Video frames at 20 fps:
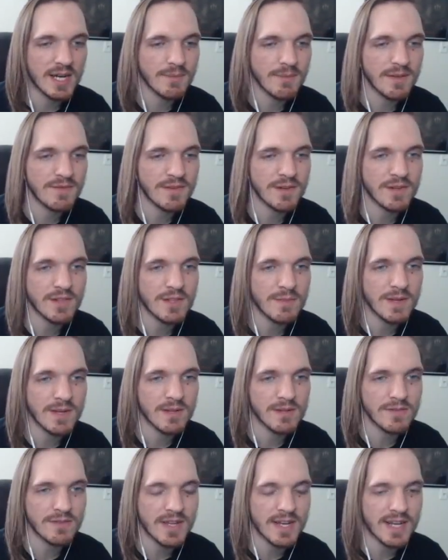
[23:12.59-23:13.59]
If you're in the
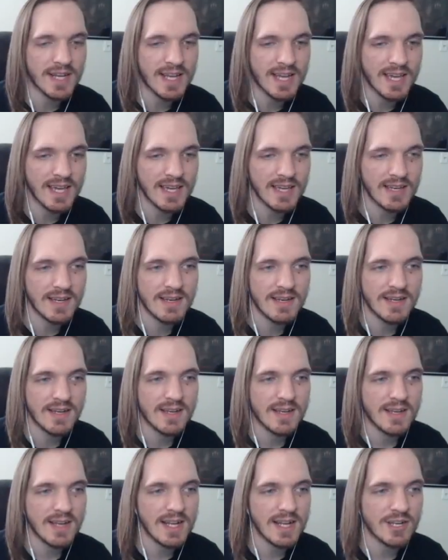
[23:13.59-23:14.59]
middle of getting hit
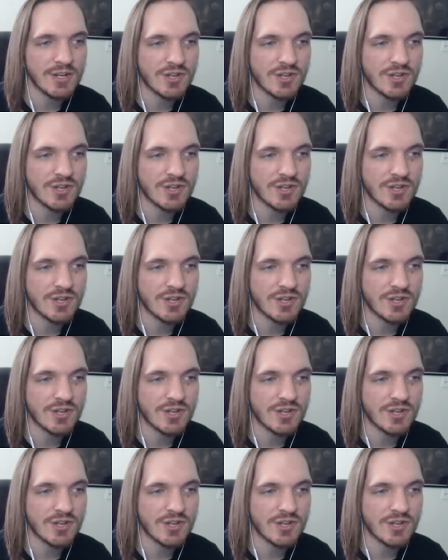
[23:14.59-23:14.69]
and you